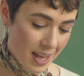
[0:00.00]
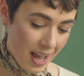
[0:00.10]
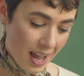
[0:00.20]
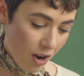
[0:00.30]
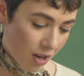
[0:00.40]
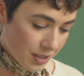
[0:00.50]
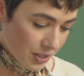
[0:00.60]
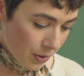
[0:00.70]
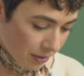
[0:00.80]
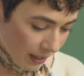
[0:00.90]
I
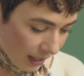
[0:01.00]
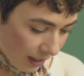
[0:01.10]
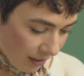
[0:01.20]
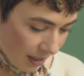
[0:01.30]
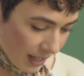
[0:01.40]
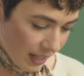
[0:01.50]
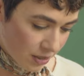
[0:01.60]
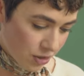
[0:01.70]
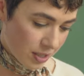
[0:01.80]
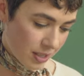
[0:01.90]
also think
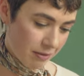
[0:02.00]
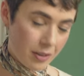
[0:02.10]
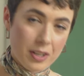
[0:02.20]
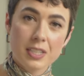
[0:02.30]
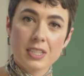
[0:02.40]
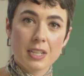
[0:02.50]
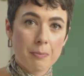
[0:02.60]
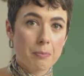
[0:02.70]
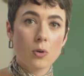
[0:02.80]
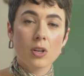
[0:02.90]
that just a very
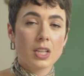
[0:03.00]
simple,